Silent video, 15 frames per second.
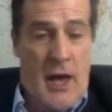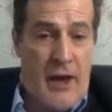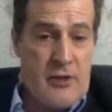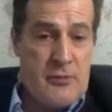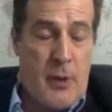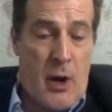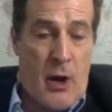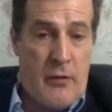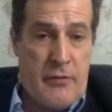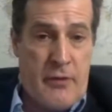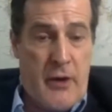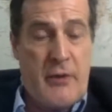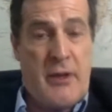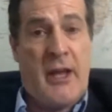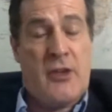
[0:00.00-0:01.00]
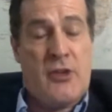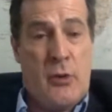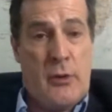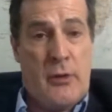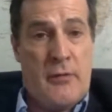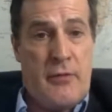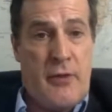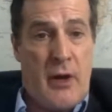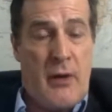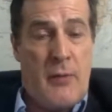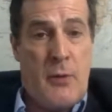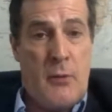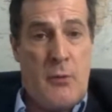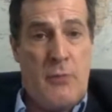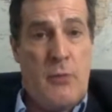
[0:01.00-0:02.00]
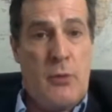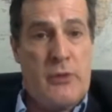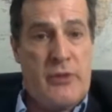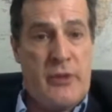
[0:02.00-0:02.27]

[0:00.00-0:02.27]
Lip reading: as part of our natural environment. We put